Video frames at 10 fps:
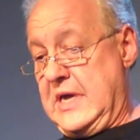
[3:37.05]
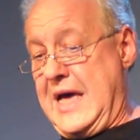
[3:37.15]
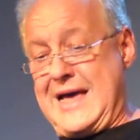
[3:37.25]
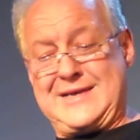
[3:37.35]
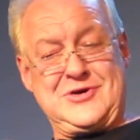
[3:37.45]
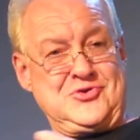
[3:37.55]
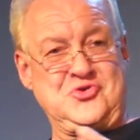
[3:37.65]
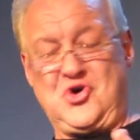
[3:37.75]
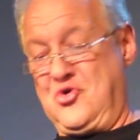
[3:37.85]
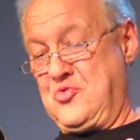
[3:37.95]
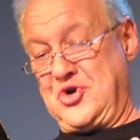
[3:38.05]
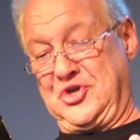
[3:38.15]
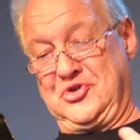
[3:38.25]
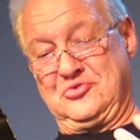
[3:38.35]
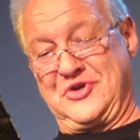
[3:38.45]
I don't know where
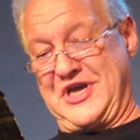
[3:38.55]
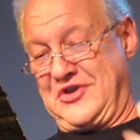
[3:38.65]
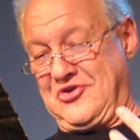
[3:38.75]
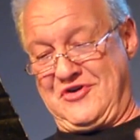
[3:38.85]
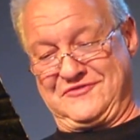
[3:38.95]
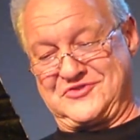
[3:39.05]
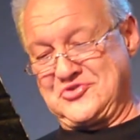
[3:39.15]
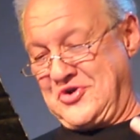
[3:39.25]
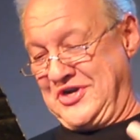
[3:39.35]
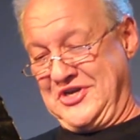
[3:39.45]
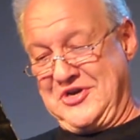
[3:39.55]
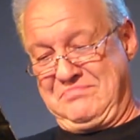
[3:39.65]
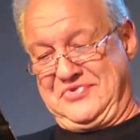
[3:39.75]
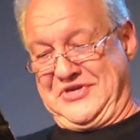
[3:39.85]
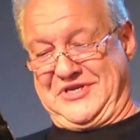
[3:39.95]
you get off joining a
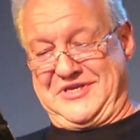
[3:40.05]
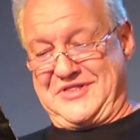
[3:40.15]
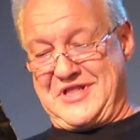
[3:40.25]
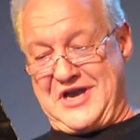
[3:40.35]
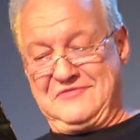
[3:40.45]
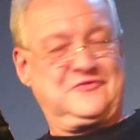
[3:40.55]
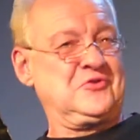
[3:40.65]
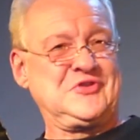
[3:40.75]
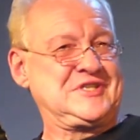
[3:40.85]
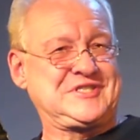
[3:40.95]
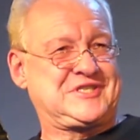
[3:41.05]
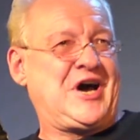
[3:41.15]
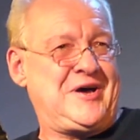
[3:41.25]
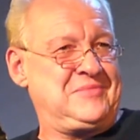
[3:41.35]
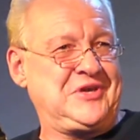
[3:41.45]
picket line for this
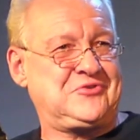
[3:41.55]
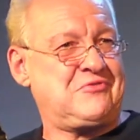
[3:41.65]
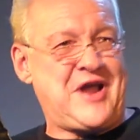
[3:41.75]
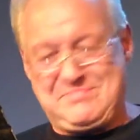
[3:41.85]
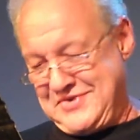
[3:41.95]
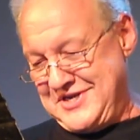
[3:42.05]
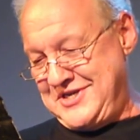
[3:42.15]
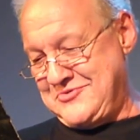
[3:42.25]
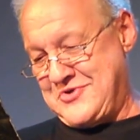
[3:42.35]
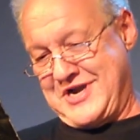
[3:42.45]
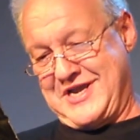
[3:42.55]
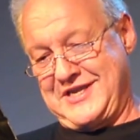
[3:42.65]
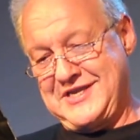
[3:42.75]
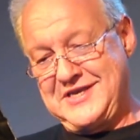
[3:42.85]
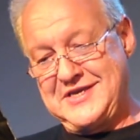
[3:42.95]
commie crap
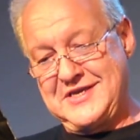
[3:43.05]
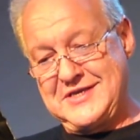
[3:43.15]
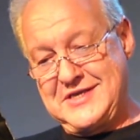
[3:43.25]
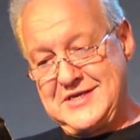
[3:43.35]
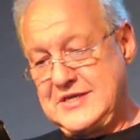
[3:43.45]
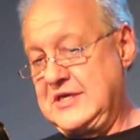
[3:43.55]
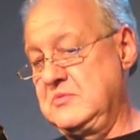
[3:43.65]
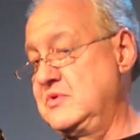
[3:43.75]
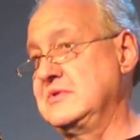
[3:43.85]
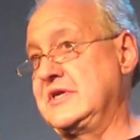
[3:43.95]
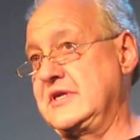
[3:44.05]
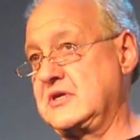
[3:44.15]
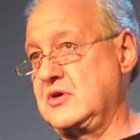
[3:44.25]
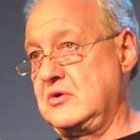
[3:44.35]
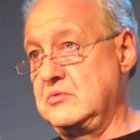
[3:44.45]
anyway. He won't let
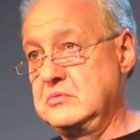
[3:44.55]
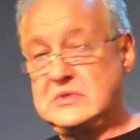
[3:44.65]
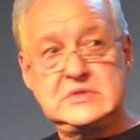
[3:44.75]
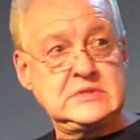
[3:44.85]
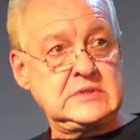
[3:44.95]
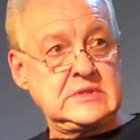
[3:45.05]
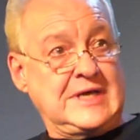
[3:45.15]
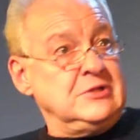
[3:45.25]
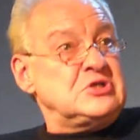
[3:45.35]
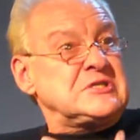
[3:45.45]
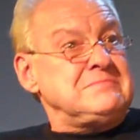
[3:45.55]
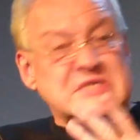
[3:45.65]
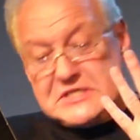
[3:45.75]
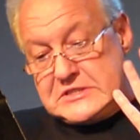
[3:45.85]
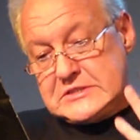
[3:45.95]
it go. And look at
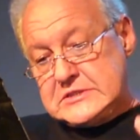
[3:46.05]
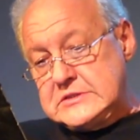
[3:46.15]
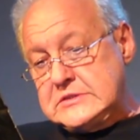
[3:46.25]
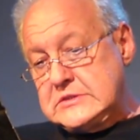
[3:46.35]
me!